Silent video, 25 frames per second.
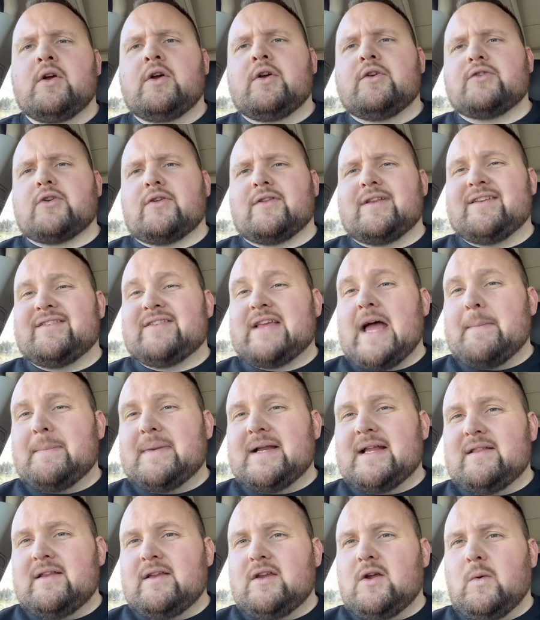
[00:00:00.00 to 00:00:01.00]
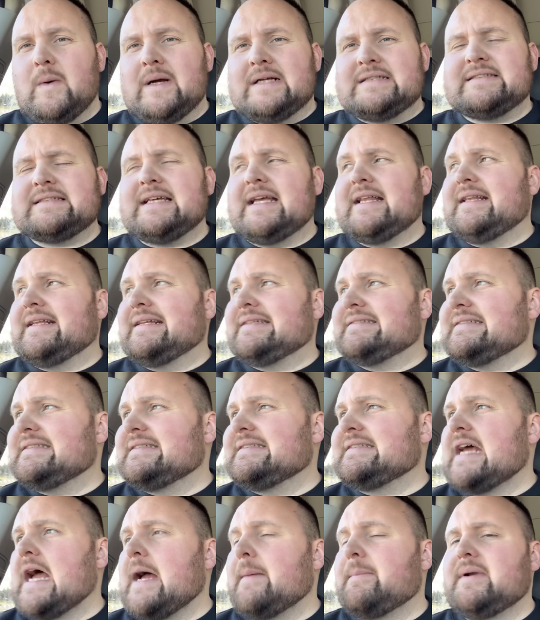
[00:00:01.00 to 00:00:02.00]
So this is happening in the US and this
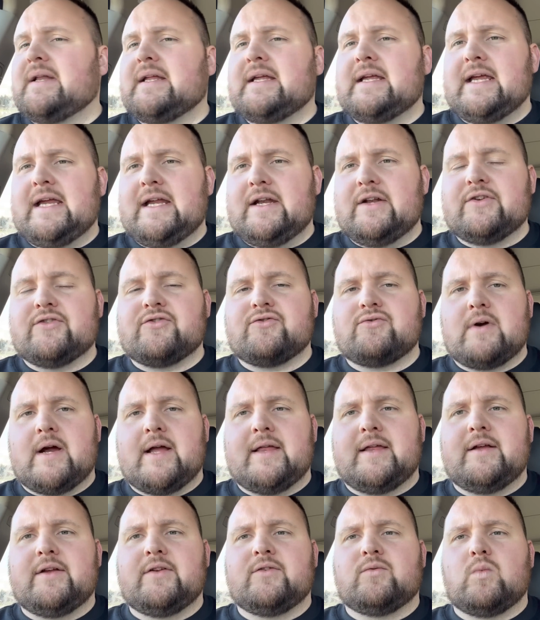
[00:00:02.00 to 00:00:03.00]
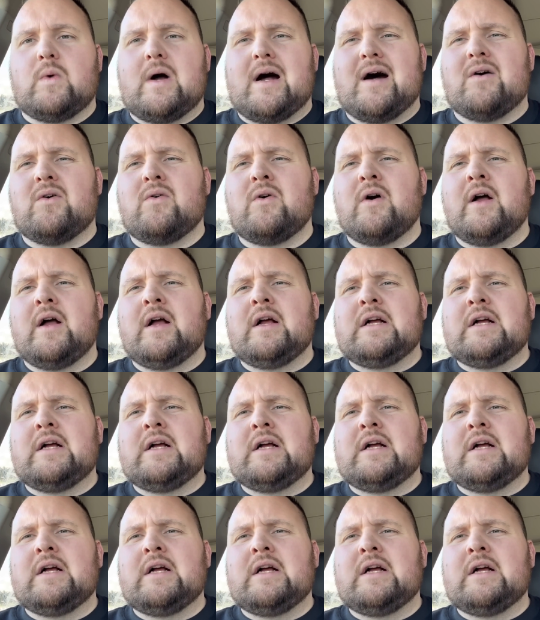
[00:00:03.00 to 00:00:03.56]
is happening in Australia as well.